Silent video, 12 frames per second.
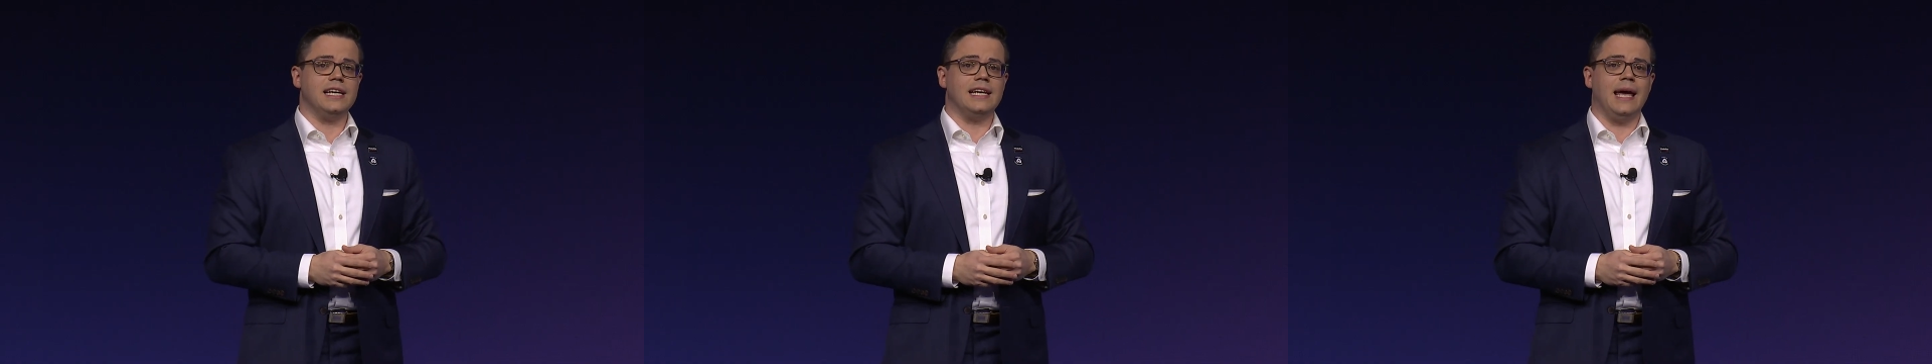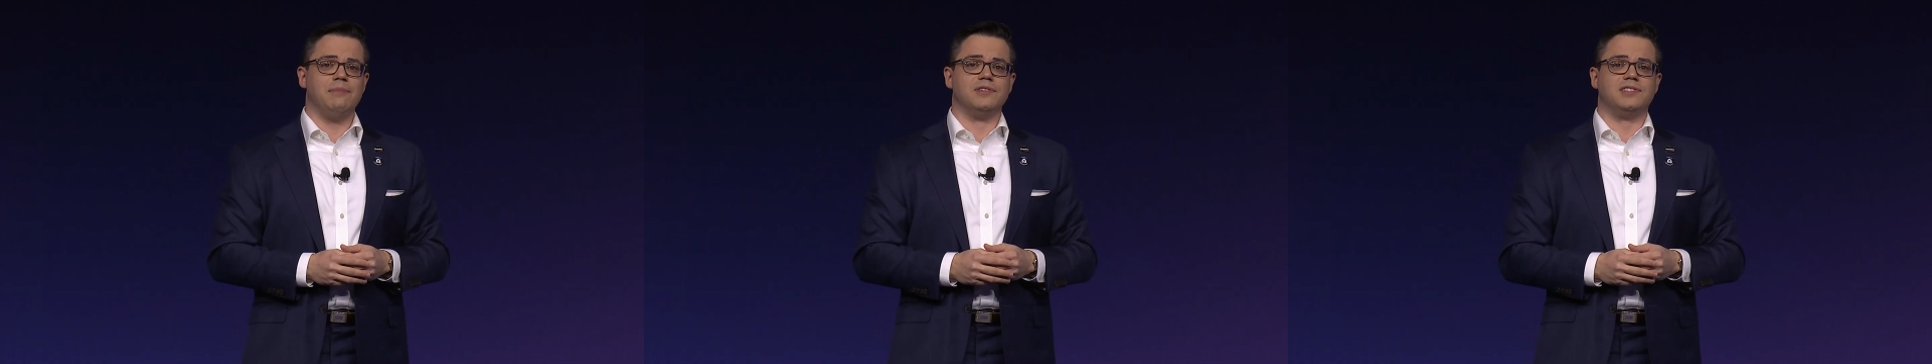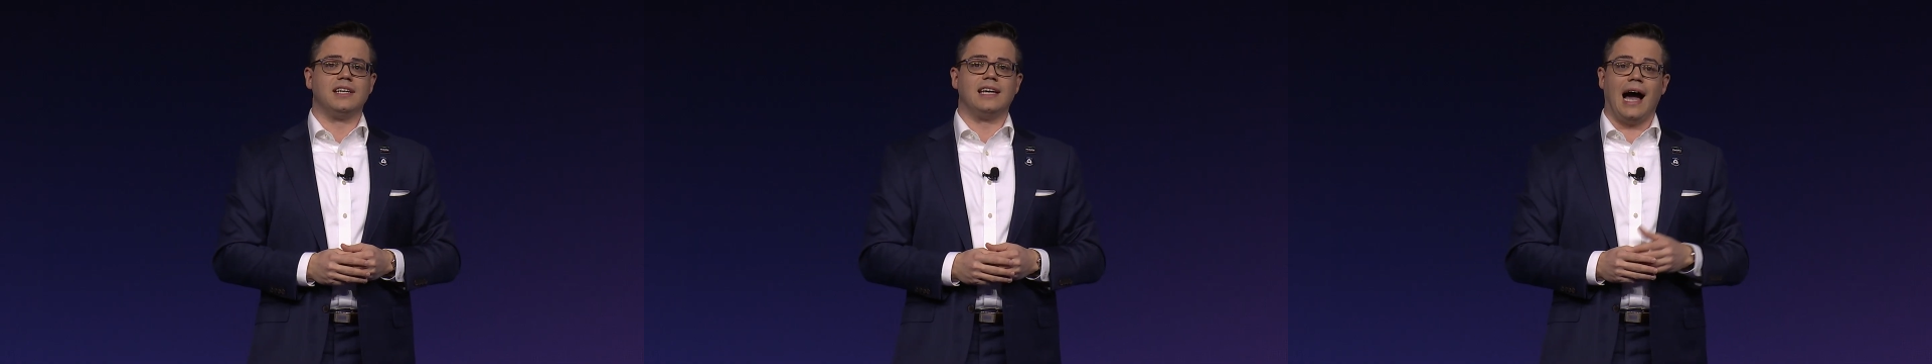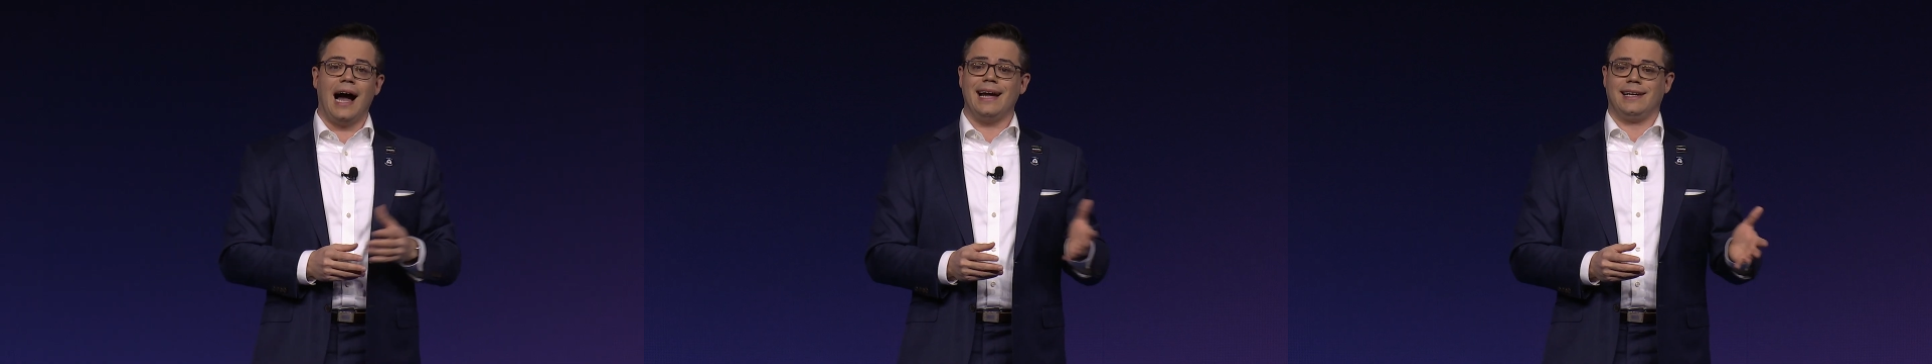enabled to
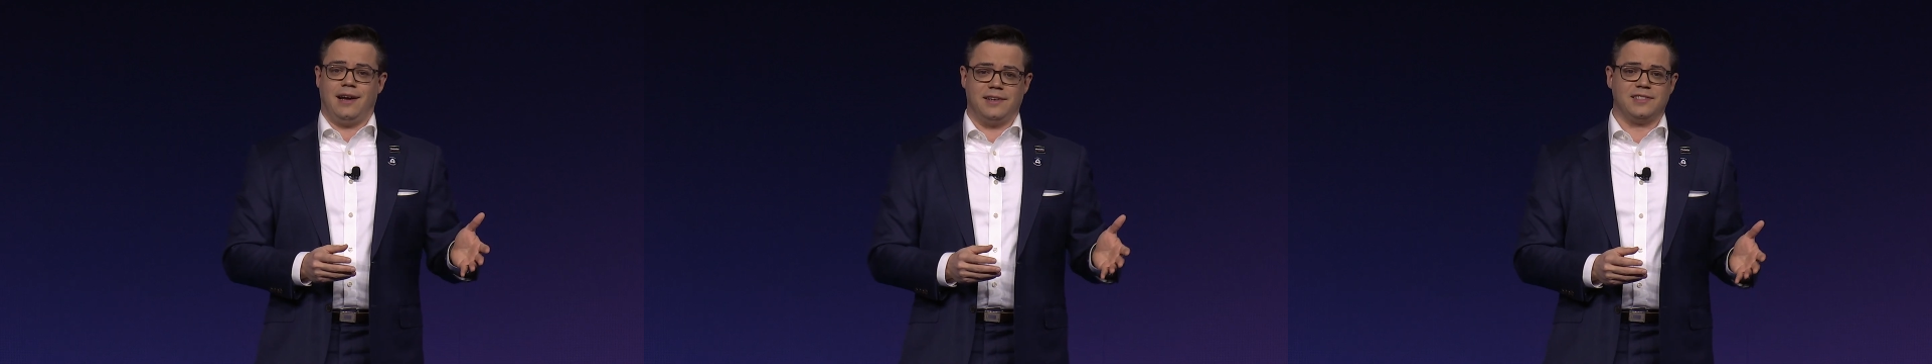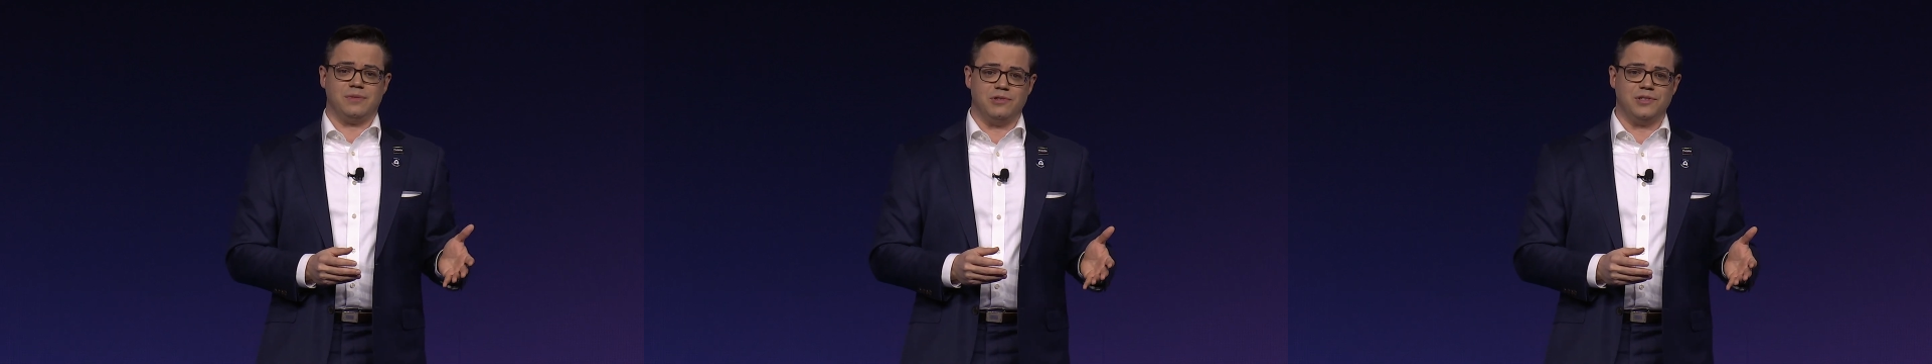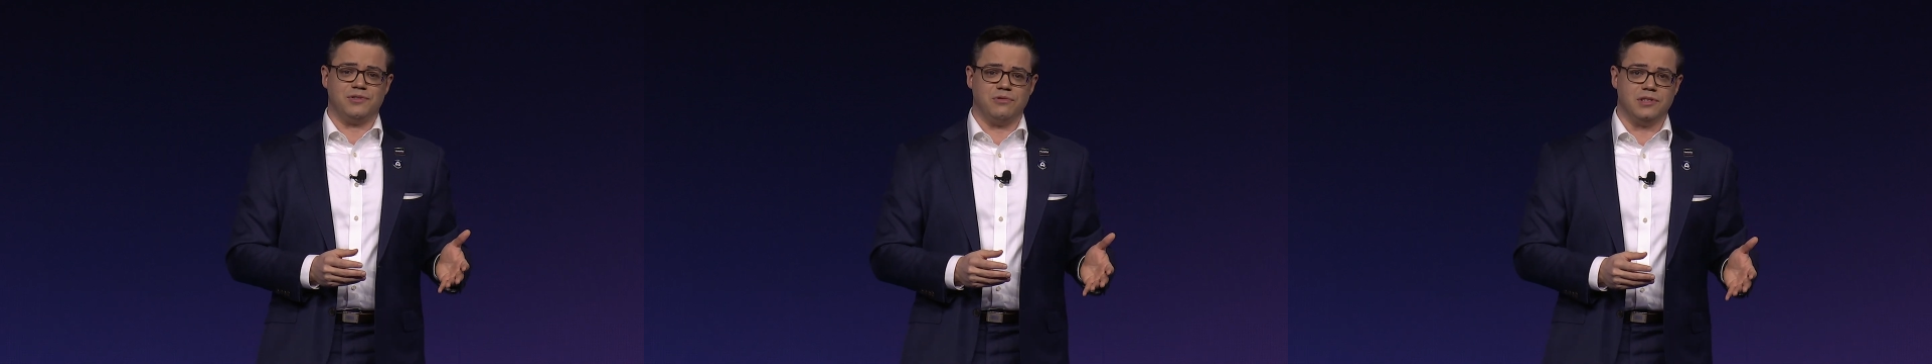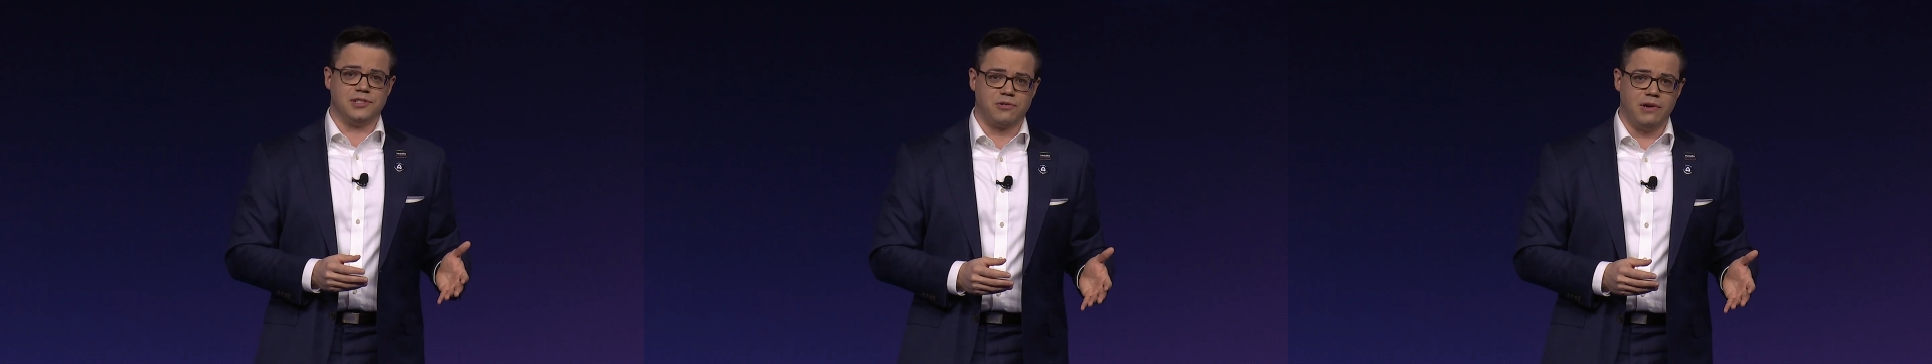guide customers through
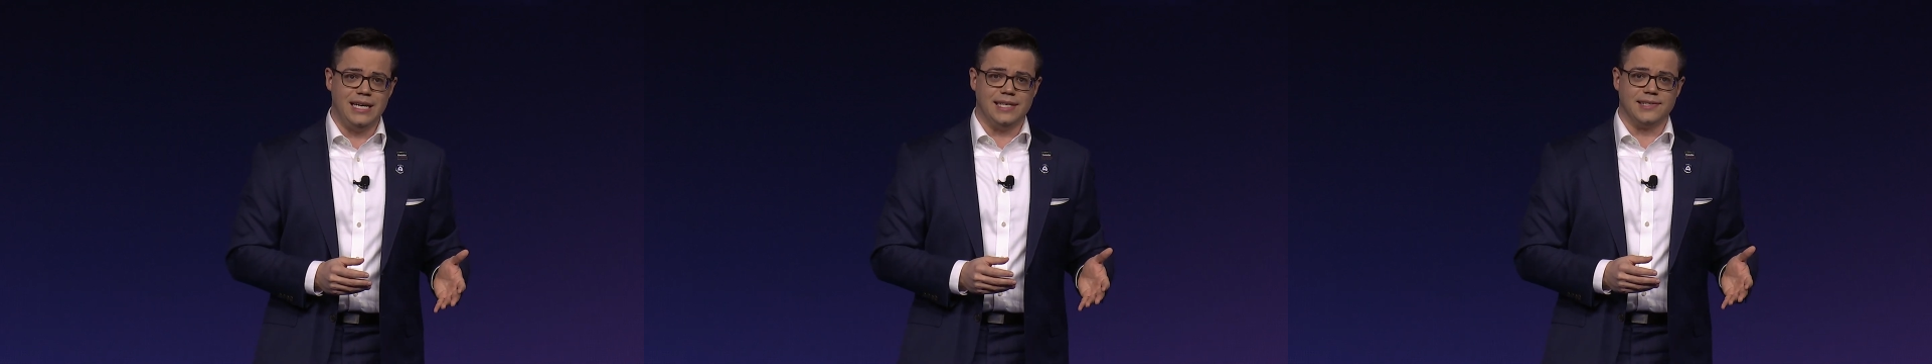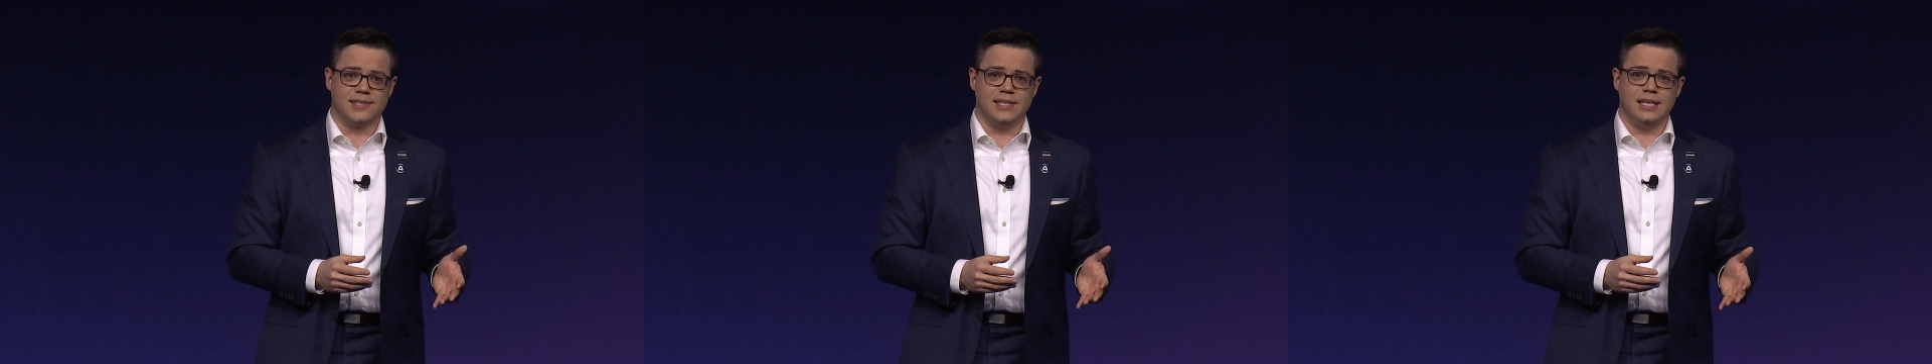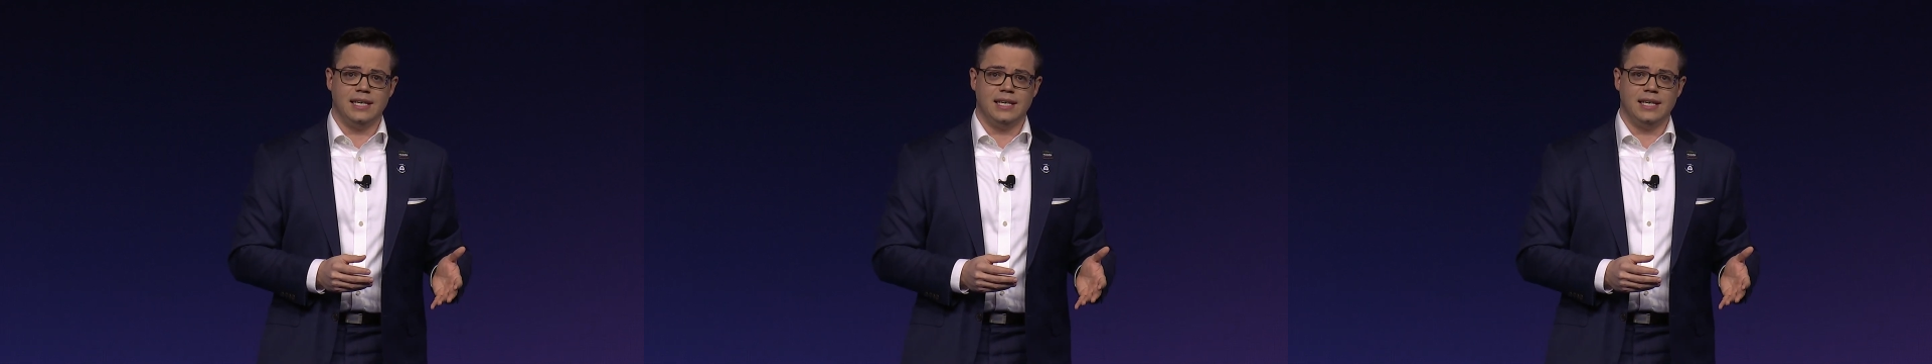the screens.